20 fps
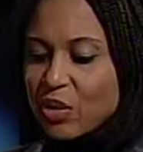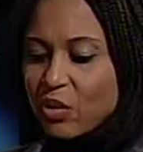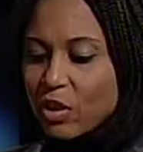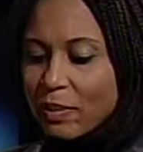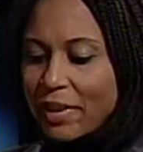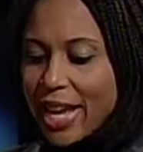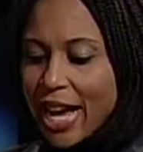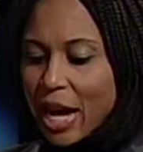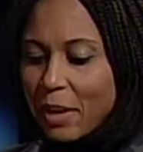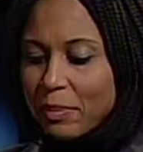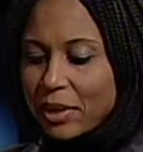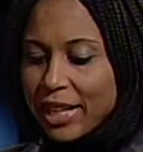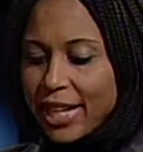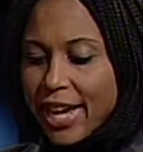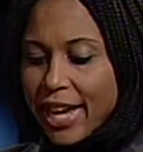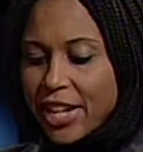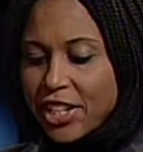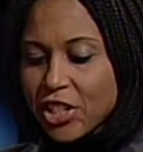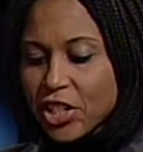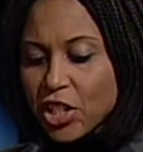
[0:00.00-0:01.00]
from the
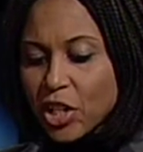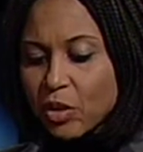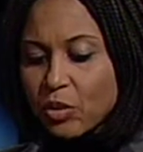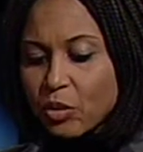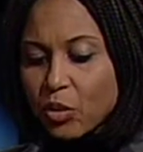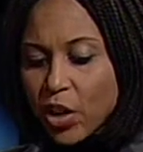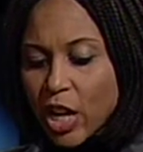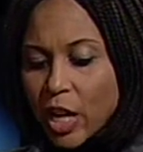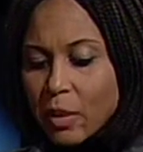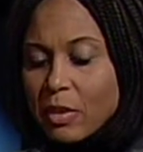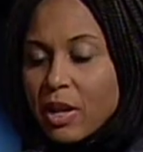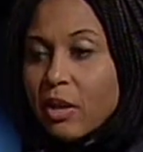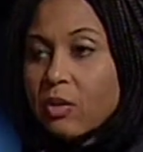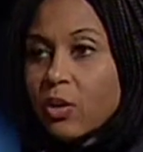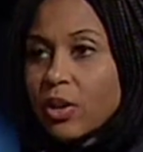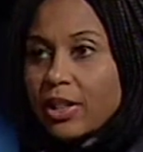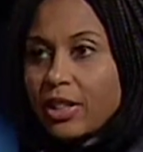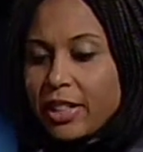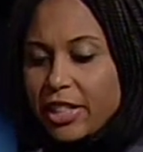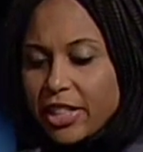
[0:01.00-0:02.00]
application of freedom of
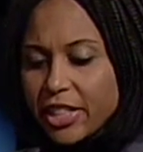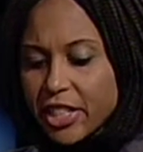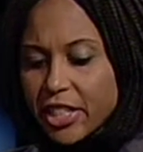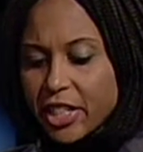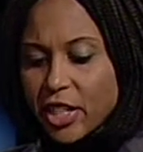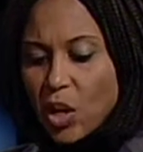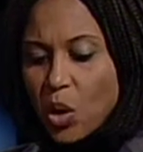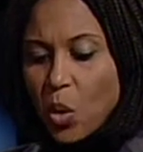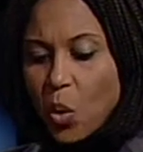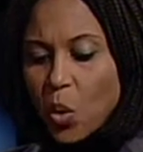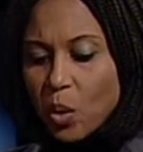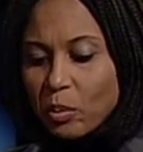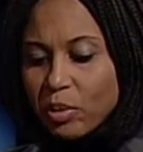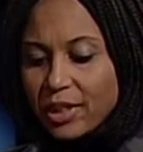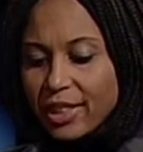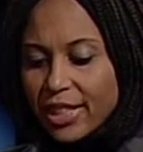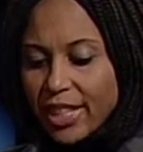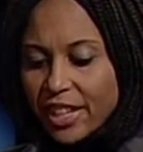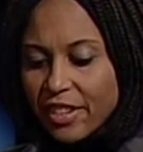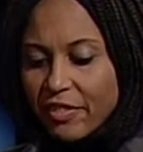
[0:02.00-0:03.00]
religion or
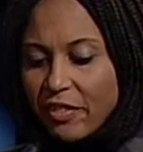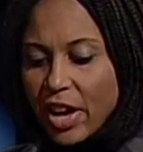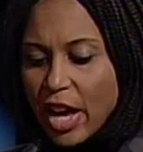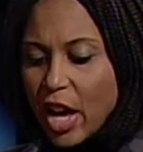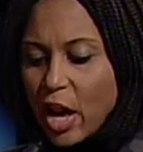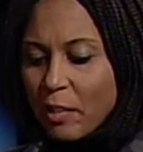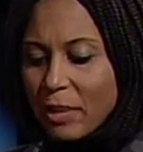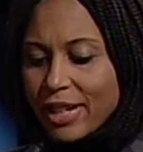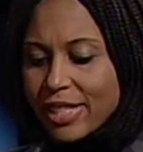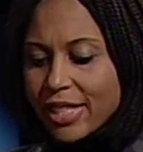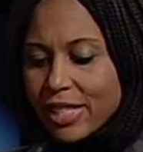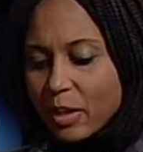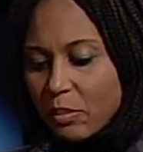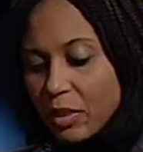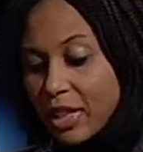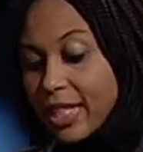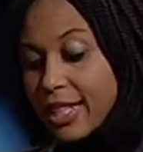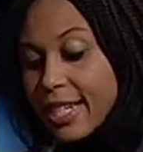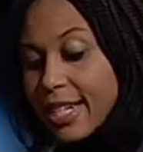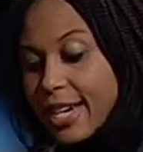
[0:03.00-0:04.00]
belief by
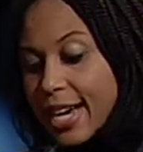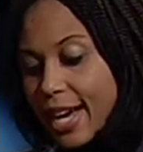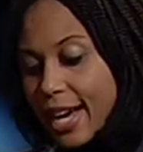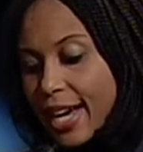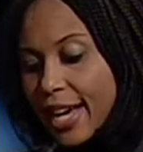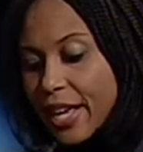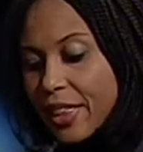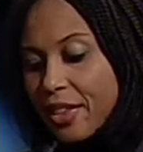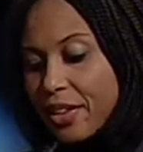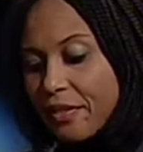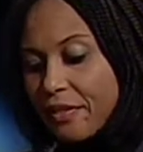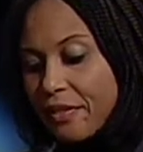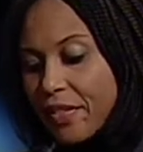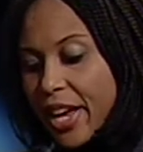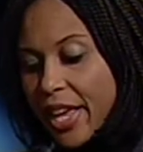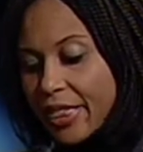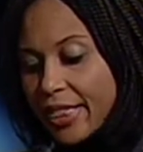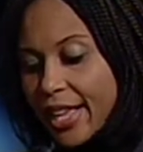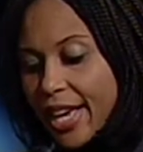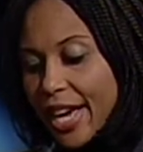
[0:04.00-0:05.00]
simply denying their
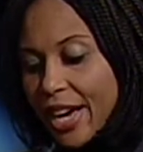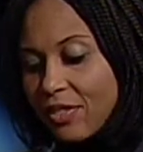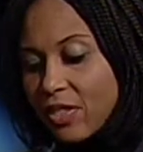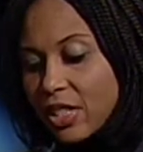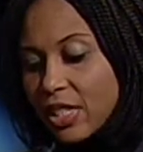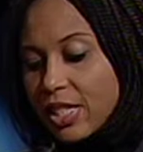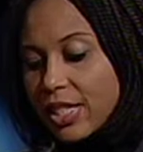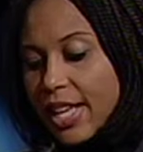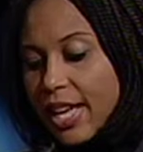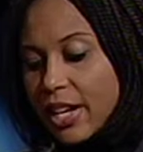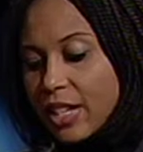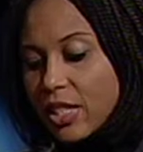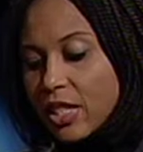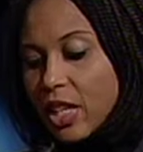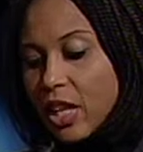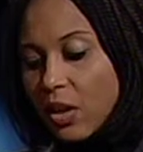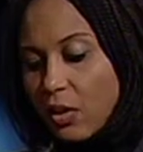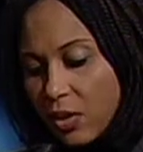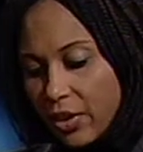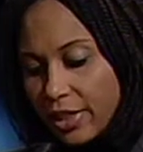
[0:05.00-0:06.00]
faith to have the status
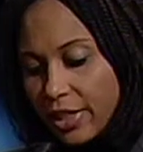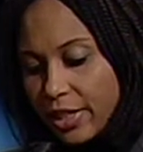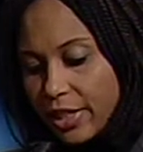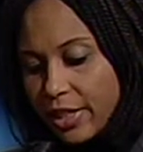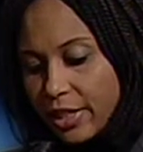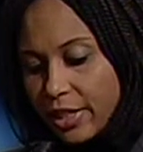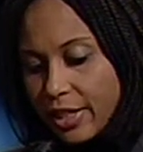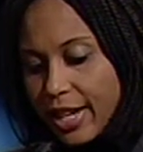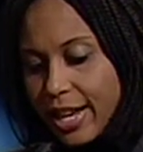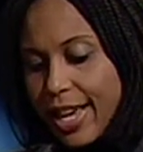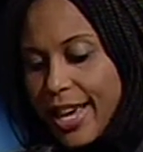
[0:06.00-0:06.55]
of religion.